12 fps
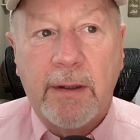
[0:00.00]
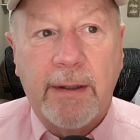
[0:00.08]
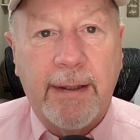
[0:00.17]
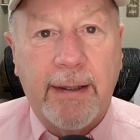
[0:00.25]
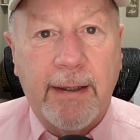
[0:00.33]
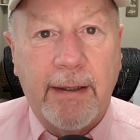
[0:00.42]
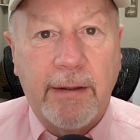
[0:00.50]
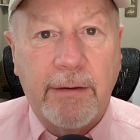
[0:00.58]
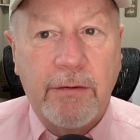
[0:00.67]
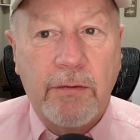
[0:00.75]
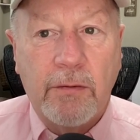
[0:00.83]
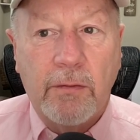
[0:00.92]

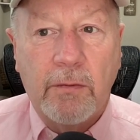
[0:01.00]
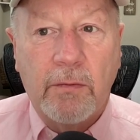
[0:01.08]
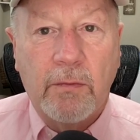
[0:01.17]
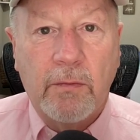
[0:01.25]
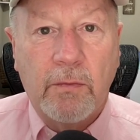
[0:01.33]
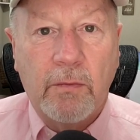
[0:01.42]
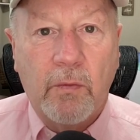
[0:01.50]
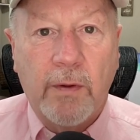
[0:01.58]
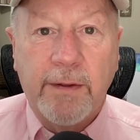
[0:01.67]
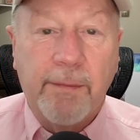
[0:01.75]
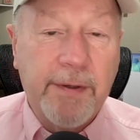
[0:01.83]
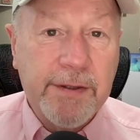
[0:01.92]
to
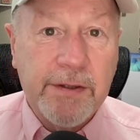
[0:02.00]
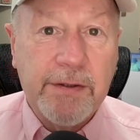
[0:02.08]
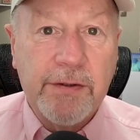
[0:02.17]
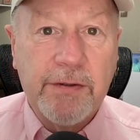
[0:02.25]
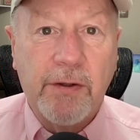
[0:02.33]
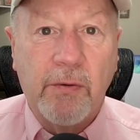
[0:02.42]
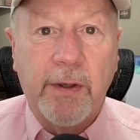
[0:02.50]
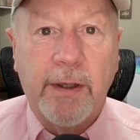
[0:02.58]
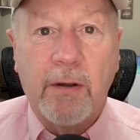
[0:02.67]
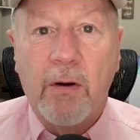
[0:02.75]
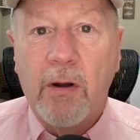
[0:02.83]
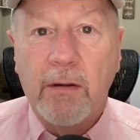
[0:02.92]
what the business is
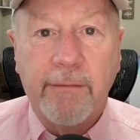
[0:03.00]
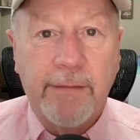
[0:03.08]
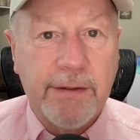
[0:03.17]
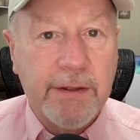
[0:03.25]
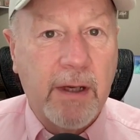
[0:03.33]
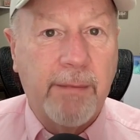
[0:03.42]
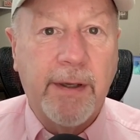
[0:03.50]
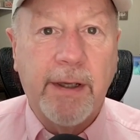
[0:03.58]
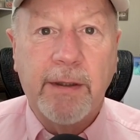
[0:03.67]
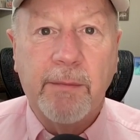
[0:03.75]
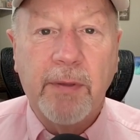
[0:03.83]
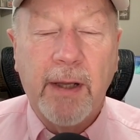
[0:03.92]
doing, all of this coming
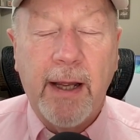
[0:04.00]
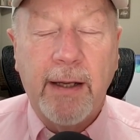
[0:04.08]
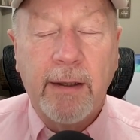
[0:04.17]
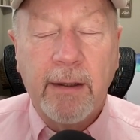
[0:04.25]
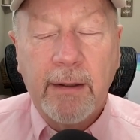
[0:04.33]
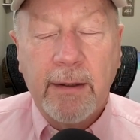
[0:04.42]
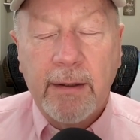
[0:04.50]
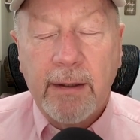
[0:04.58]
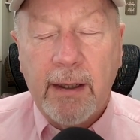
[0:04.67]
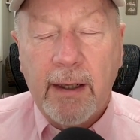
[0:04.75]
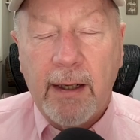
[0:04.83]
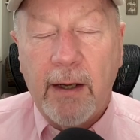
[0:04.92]
into play,
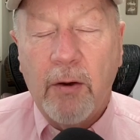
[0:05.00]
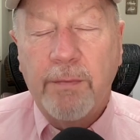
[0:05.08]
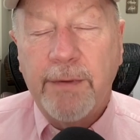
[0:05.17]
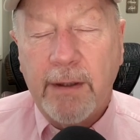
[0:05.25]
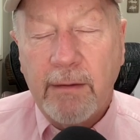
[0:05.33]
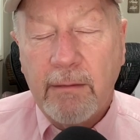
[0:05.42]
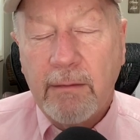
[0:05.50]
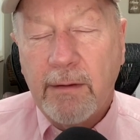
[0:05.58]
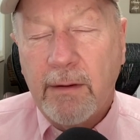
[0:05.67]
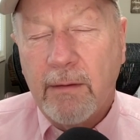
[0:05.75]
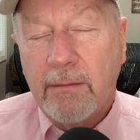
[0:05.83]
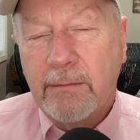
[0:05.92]
I hope that
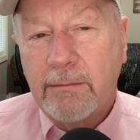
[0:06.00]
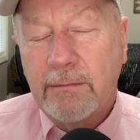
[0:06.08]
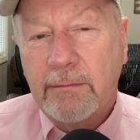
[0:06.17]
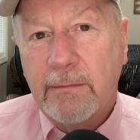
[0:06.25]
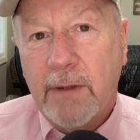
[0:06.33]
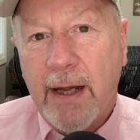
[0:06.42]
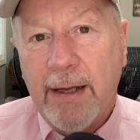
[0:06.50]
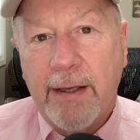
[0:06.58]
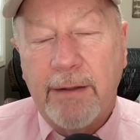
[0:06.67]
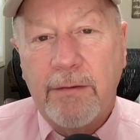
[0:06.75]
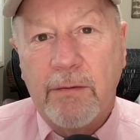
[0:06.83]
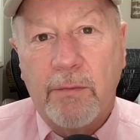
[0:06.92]
I
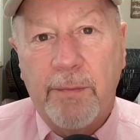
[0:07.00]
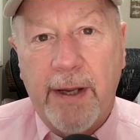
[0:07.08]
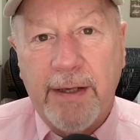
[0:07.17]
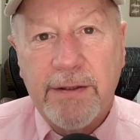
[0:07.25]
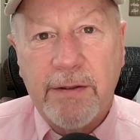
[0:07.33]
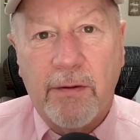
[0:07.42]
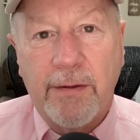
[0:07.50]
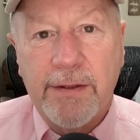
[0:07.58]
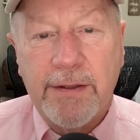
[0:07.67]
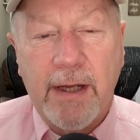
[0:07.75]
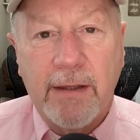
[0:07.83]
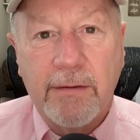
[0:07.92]
get to pass all
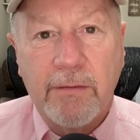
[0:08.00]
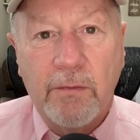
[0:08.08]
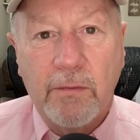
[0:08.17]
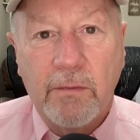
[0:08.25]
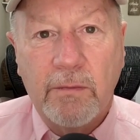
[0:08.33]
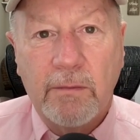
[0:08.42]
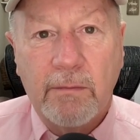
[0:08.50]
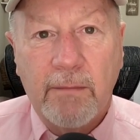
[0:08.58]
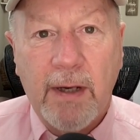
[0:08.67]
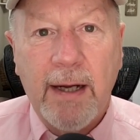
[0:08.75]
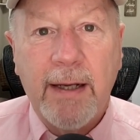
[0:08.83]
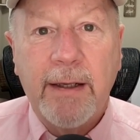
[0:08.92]
this down to
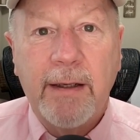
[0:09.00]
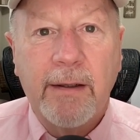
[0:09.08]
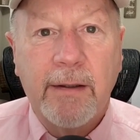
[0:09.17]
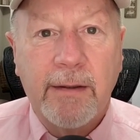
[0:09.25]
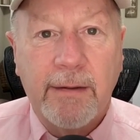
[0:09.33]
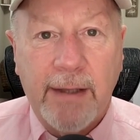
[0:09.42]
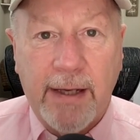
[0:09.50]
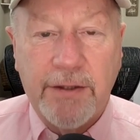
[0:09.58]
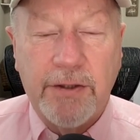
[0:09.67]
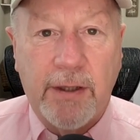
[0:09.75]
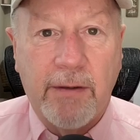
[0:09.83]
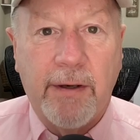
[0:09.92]
my next
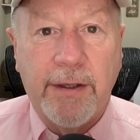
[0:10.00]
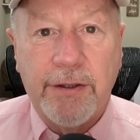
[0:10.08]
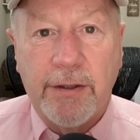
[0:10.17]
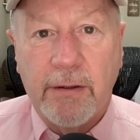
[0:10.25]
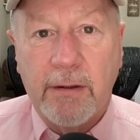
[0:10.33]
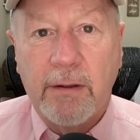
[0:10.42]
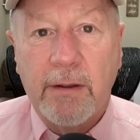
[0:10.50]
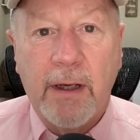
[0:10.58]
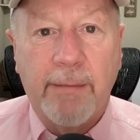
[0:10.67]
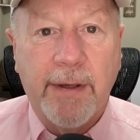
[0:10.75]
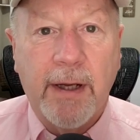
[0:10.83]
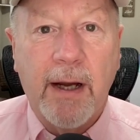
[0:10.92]
generation
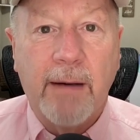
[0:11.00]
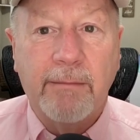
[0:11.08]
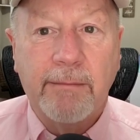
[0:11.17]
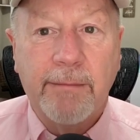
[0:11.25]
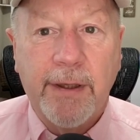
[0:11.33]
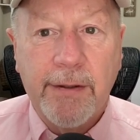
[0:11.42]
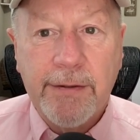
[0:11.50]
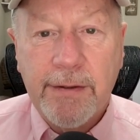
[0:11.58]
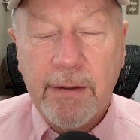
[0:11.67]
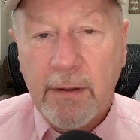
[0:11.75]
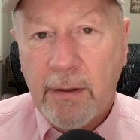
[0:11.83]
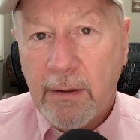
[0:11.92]
coming up, because
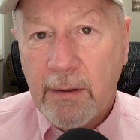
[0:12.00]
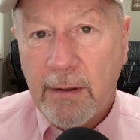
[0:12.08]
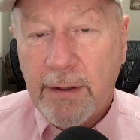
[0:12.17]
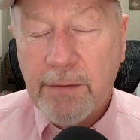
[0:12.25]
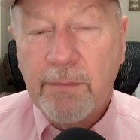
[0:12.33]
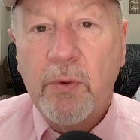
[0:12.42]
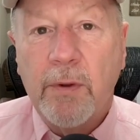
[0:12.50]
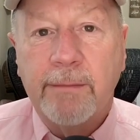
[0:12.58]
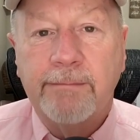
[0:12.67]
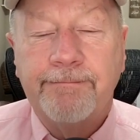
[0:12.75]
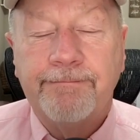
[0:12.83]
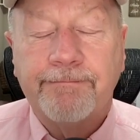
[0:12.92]
it's important.
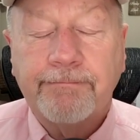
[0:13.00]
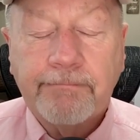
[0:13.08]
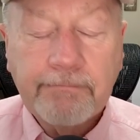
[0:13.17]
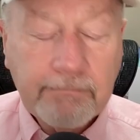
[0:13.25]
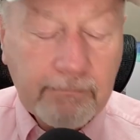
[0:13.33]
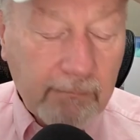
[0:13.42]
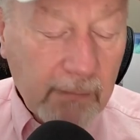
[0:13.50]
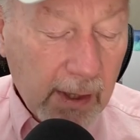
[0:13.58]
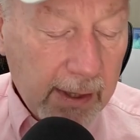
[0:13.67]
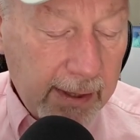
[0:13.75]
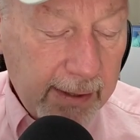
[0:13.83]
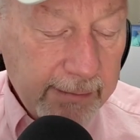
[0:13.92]

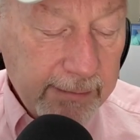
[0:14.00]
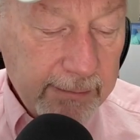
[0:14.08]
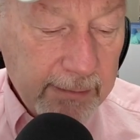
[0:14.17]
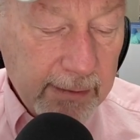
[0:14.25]
And